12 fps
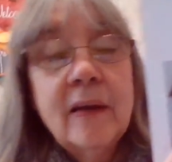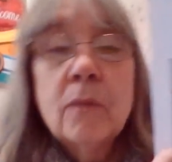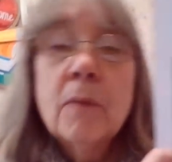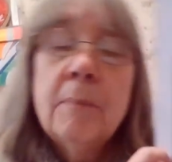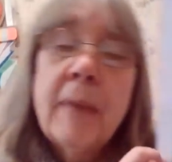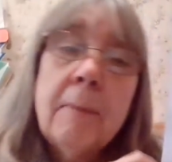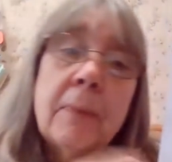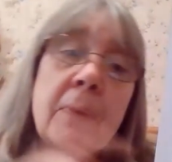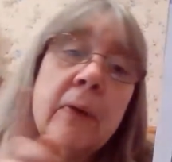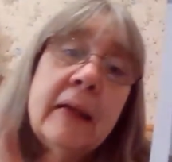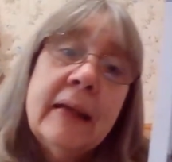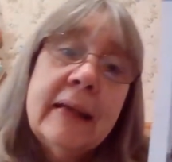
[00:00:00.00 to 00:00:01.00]

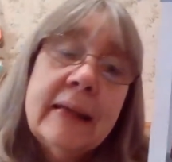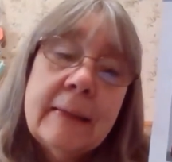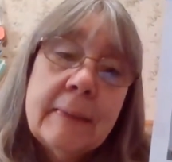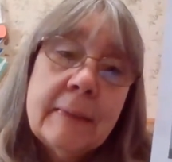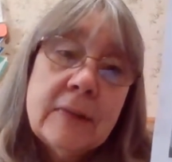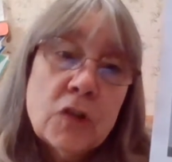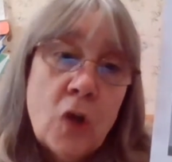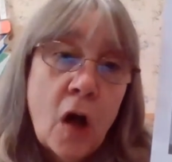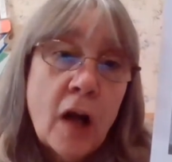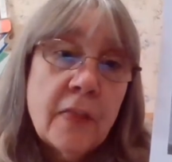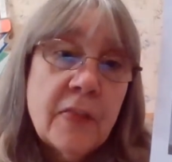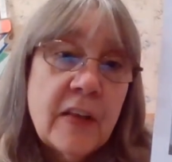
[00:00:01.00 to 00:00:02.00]
Remember,
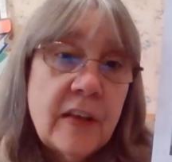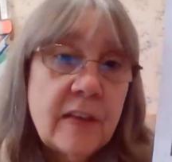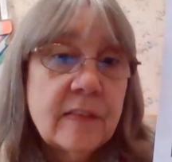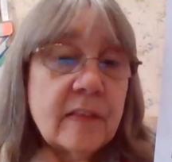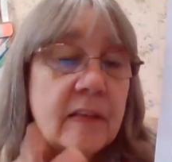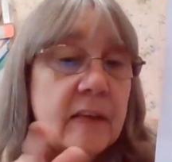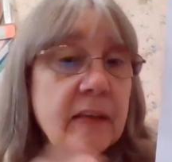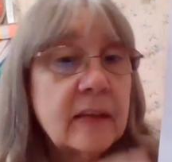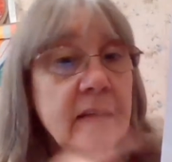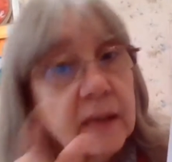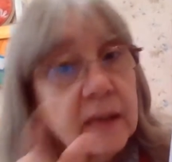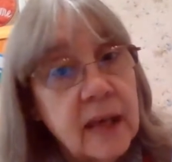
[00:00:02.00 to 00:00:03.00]
Jonathan is
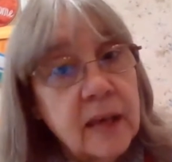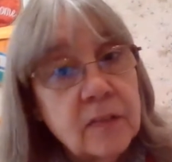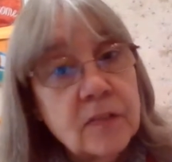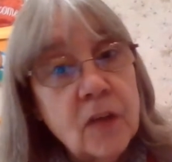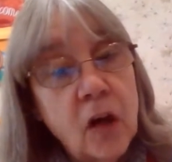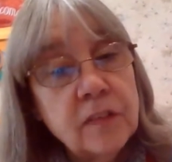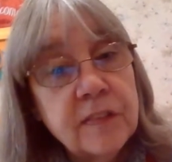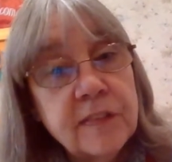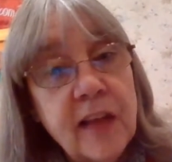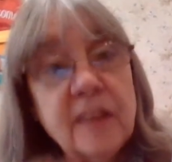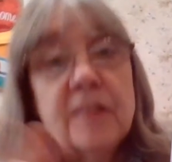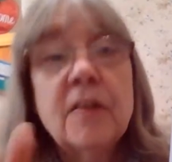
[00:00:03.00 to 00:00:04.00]
King Saul's
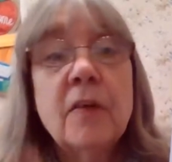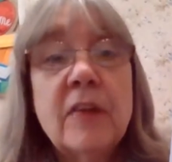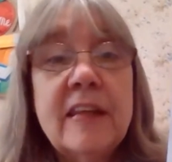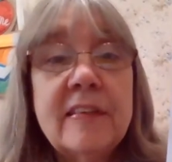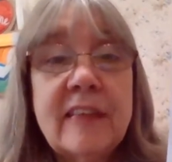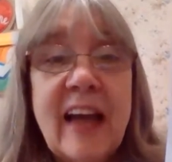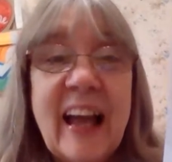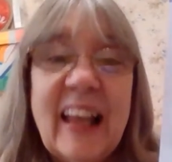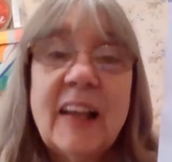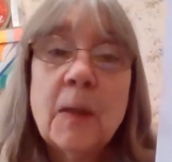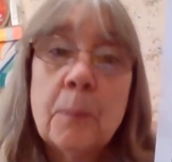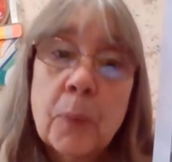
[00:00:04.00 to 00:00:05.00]
son, so he's kind of
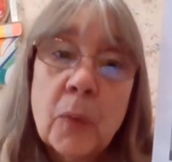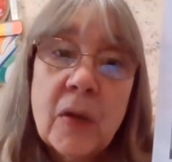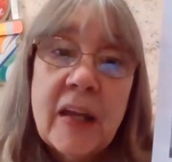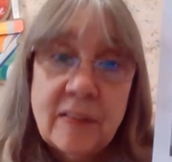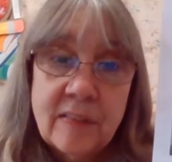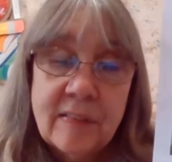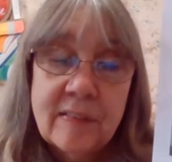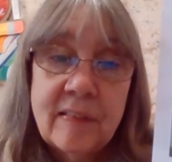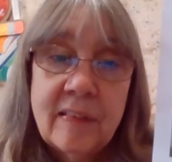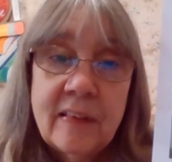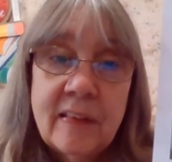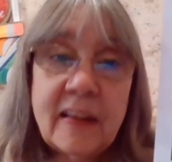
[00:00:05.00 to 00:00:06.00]
like a prince.
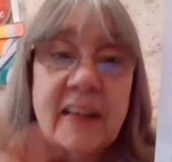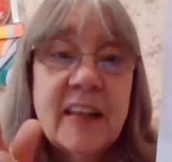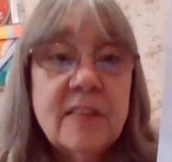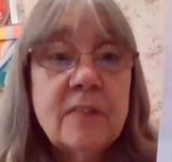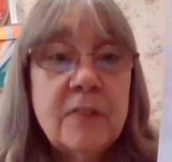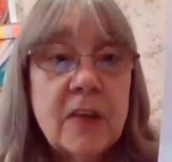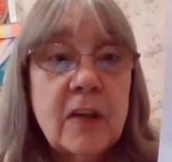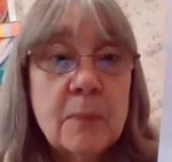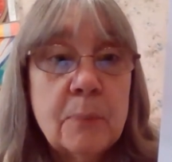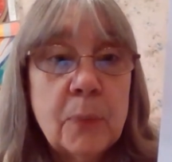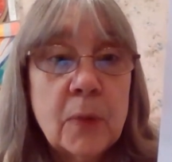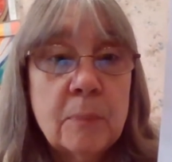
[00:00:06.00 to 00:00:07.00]
Like he's a very
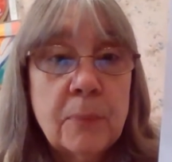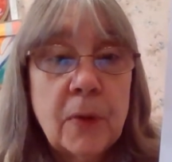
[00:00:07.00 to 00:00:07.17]
important